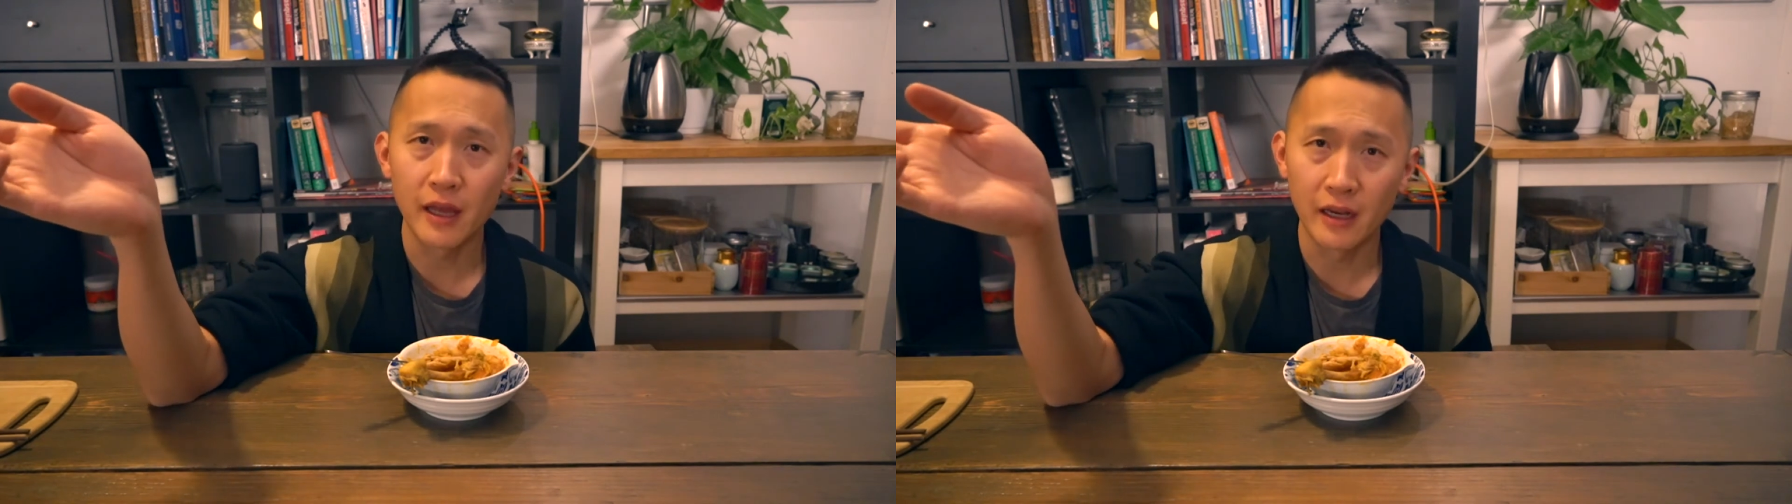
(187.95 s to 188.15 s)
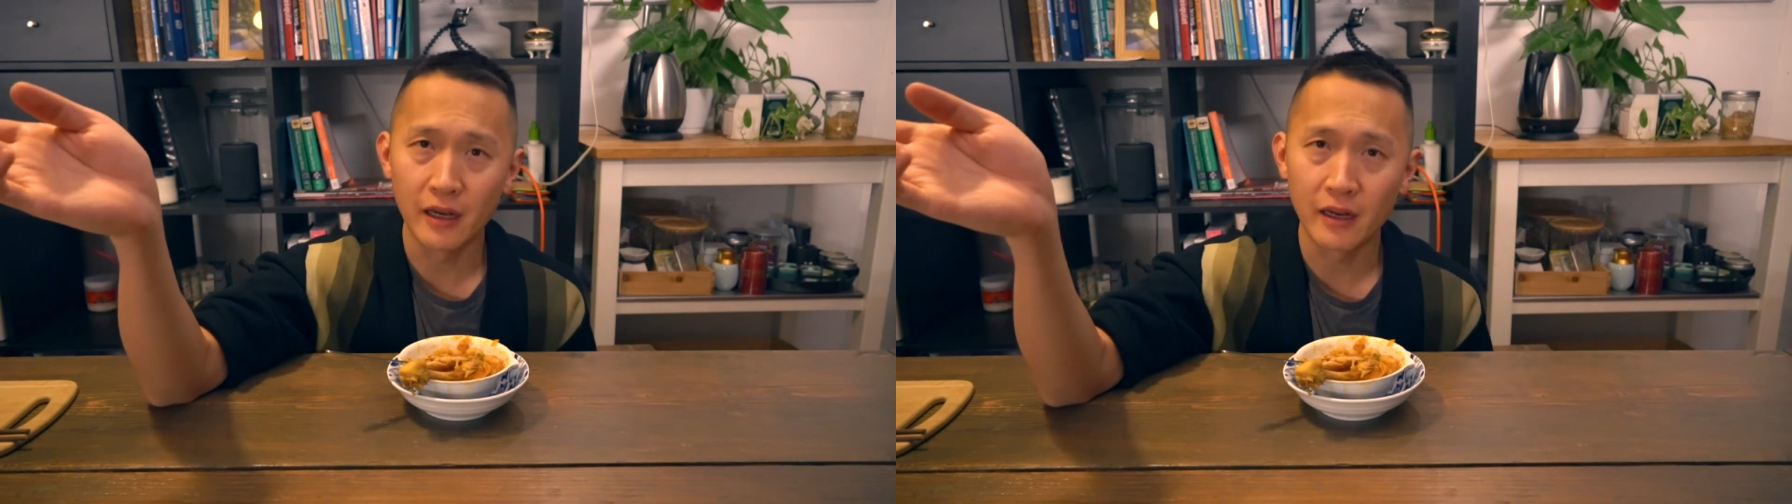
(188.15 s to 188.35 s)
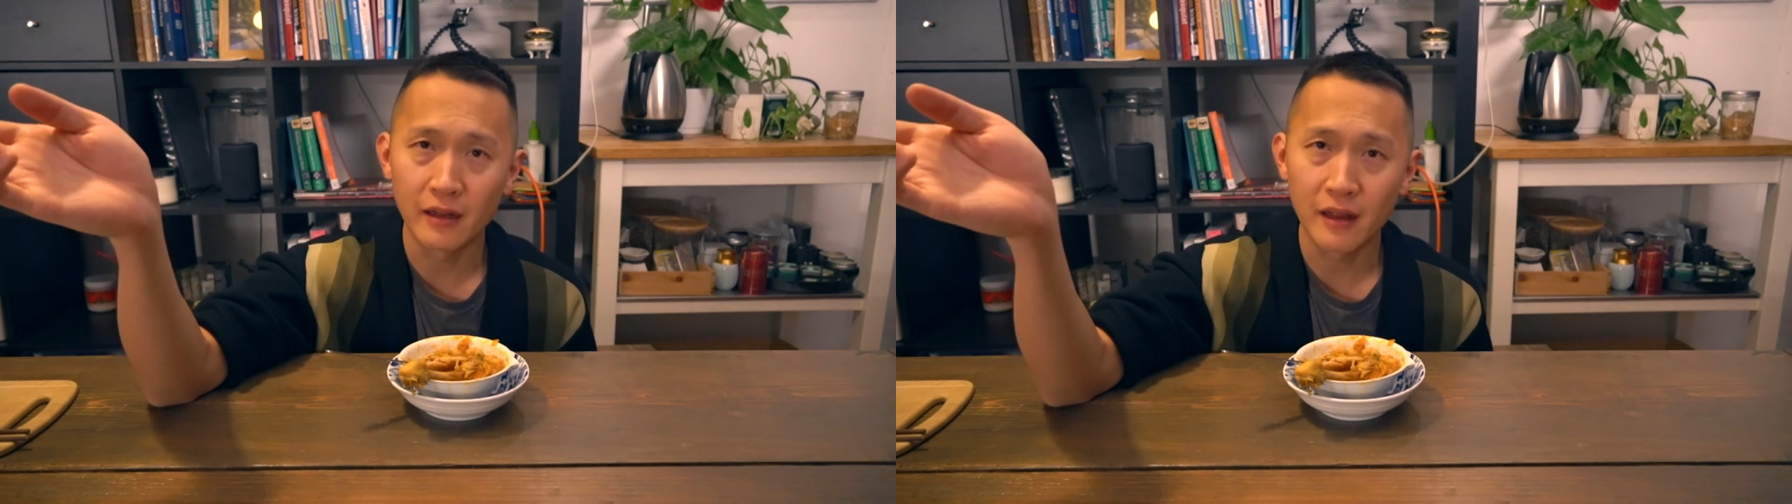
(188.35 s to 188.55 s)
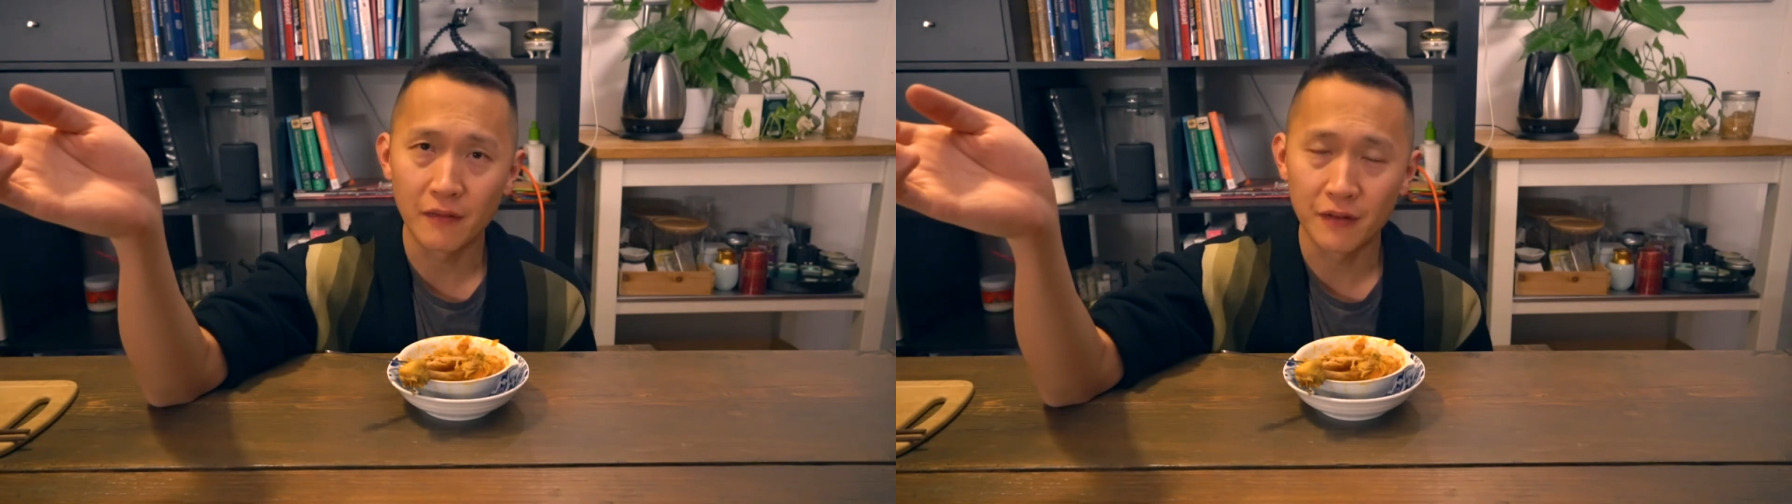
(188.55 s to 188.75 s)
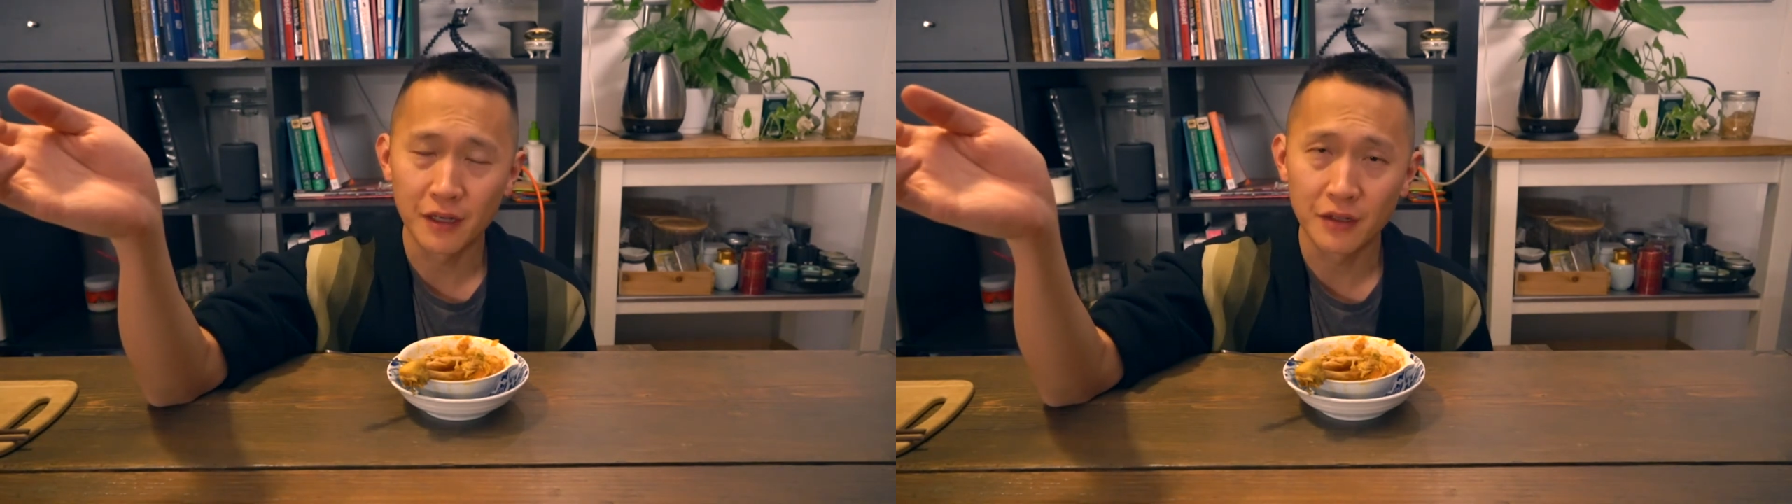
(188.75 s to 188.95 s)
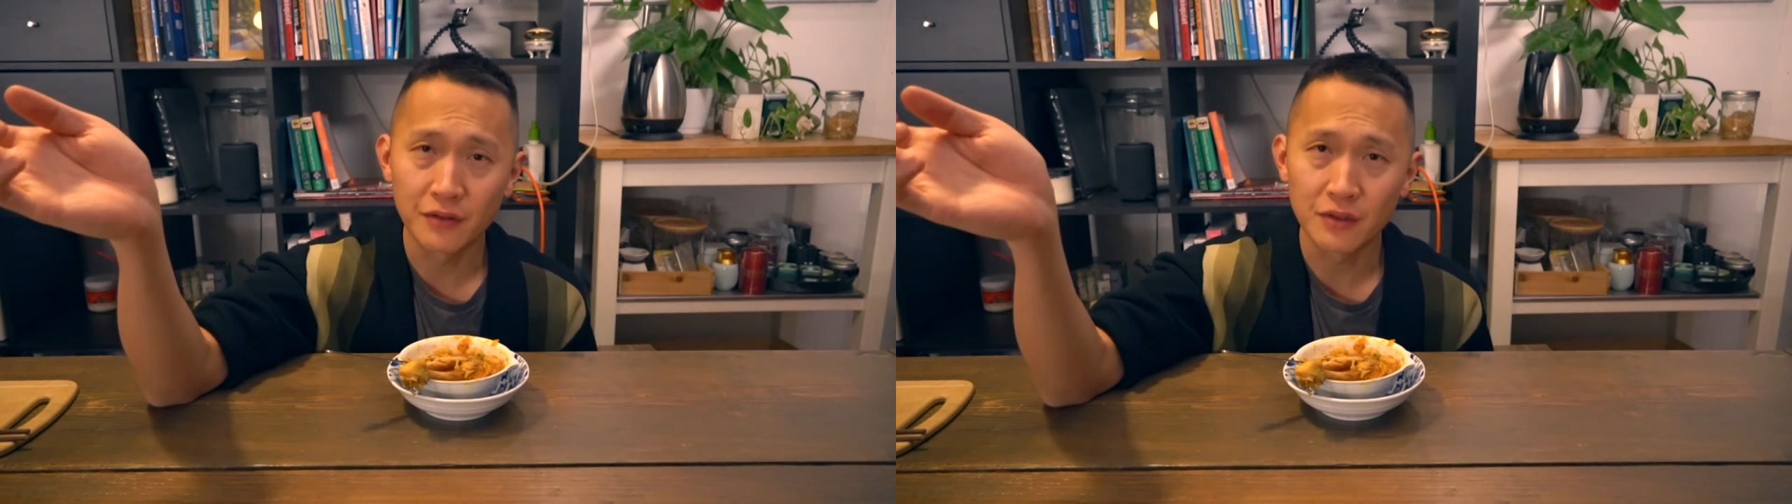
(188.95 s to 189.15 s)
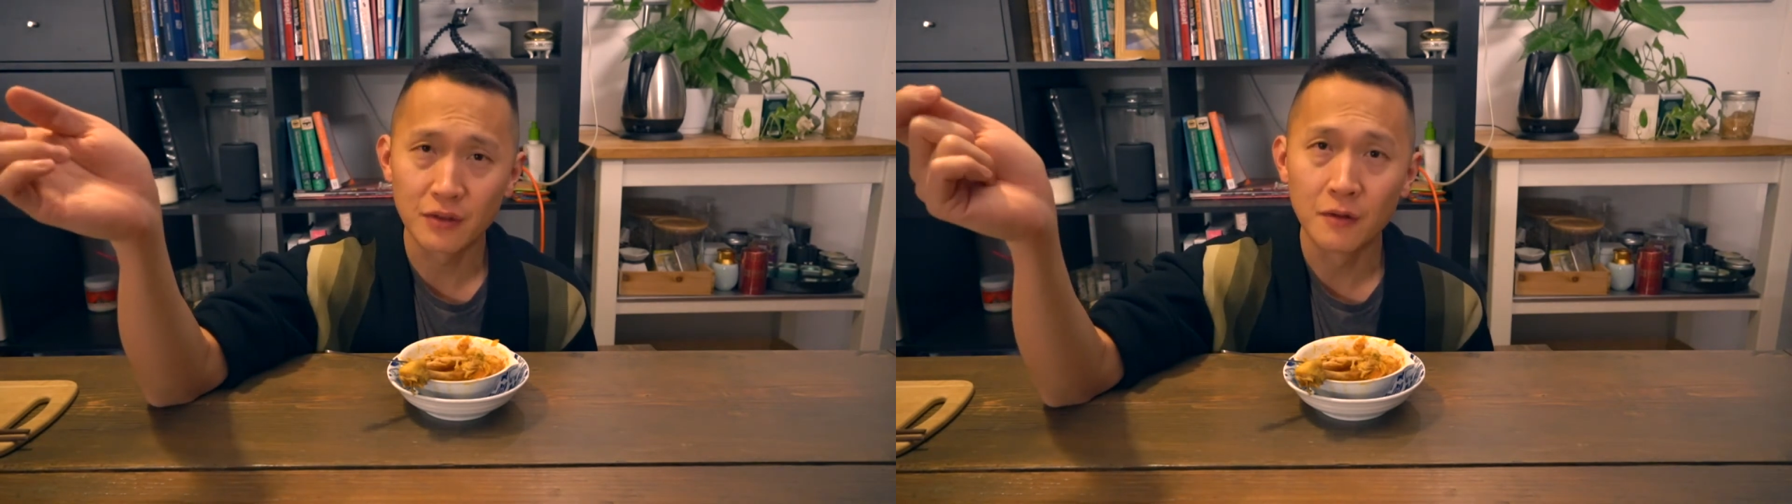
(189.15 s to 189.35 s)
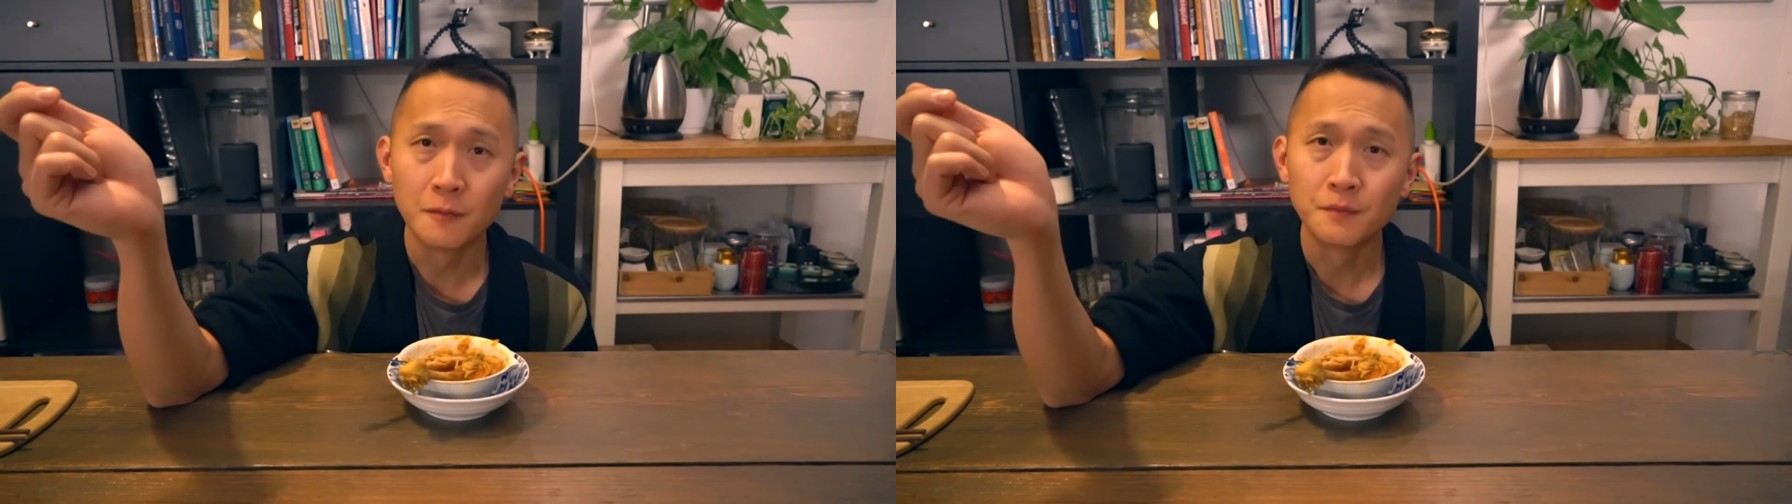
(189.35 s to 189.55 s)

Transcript: editing that video, so